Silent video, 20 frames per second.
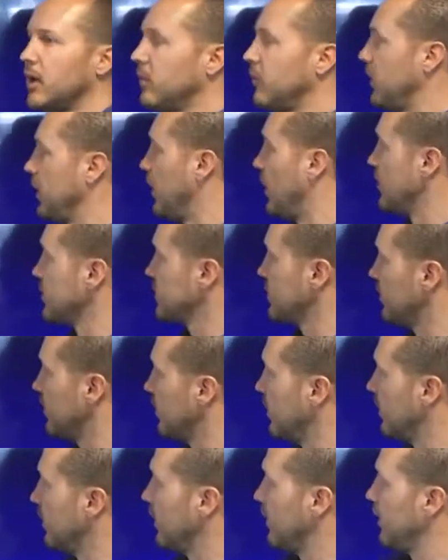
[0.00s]
but
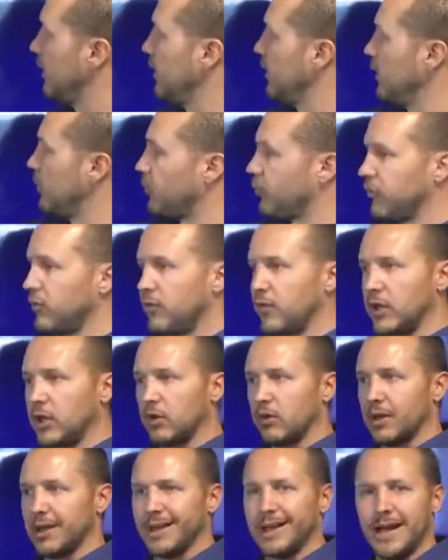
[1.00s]
also improving
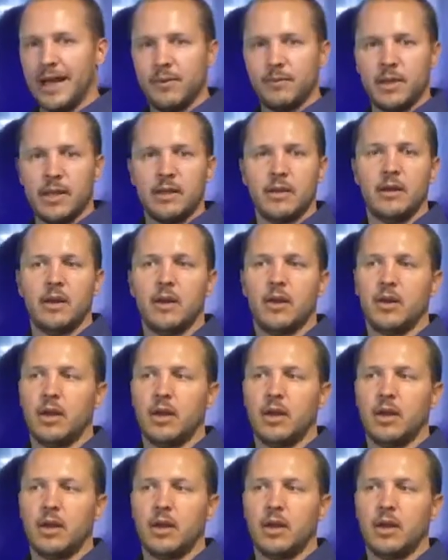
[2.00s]
your alignment